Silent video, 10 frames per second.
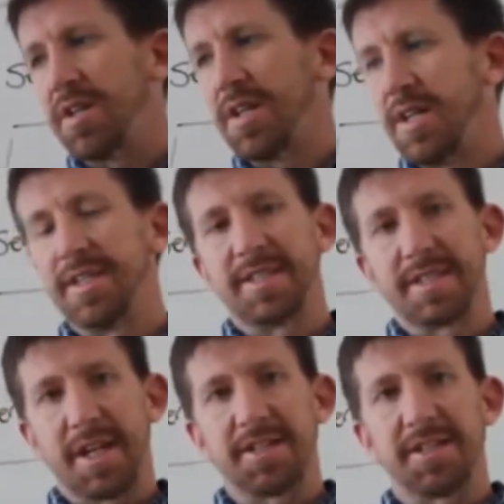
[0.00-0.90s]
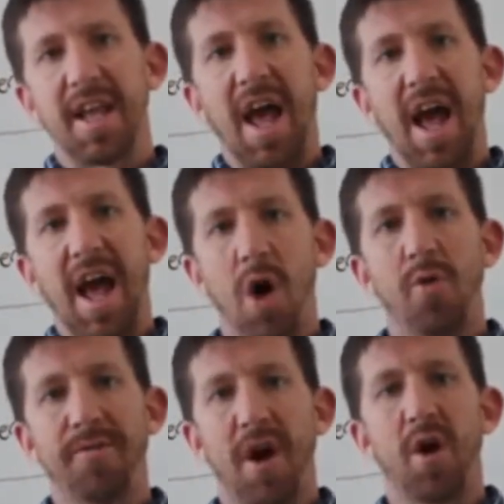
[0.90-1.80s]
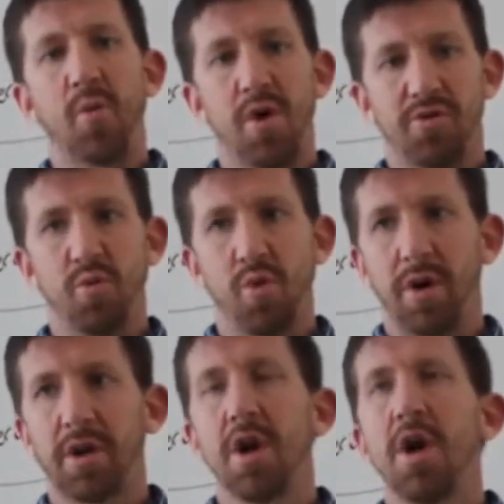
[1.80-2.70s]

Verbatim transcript: done discussing how firewalls work,